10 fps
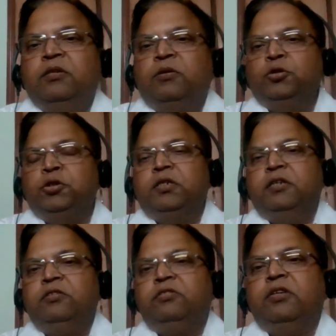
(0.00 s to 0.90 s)
question
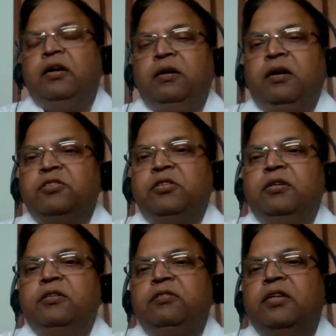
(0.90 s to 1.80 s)
is, answer
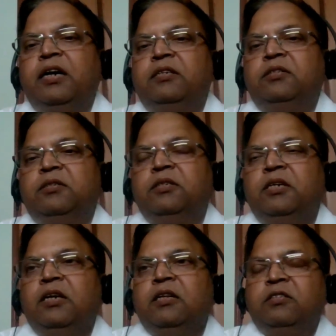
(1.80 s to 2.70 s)
is that
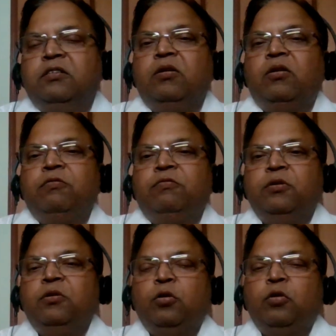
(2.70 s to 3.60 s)
there's a lot of,
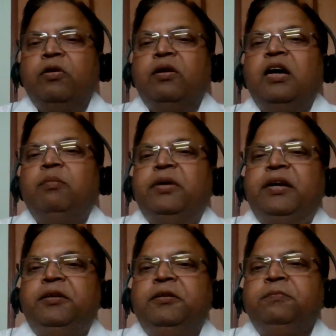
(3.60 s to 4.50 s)
overlap
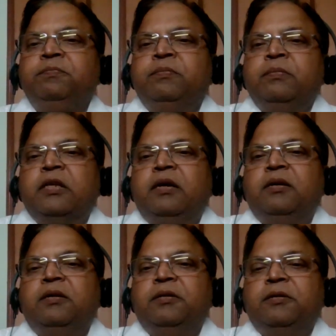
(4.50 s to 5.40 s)
area,
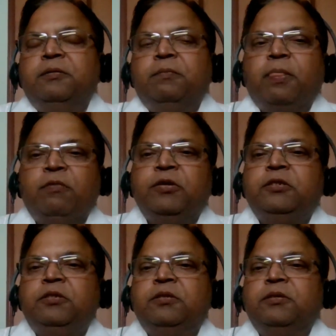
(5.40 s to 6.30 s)

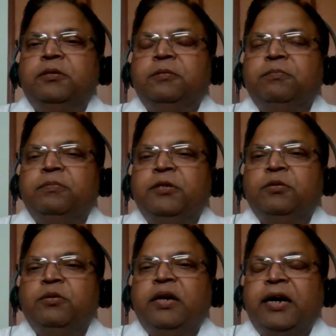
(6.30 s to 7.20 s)
which,
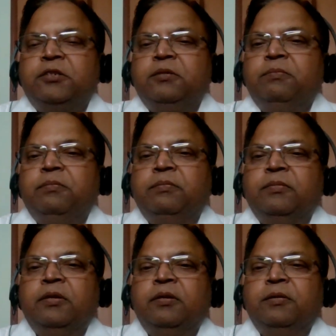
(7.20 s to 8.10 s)

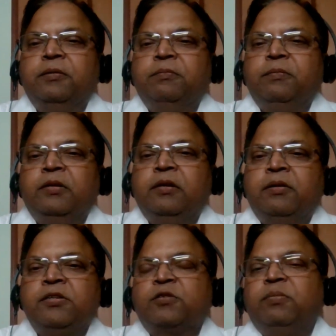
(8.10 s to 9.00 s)
the
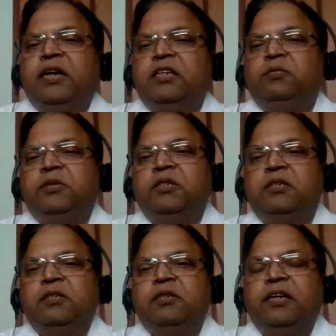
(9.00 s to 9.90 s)
risk
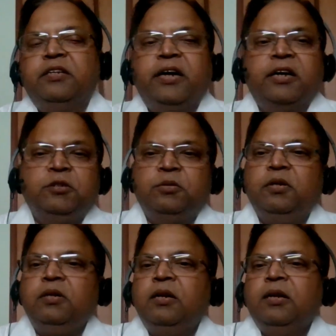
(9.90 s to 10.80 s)
management and the actual.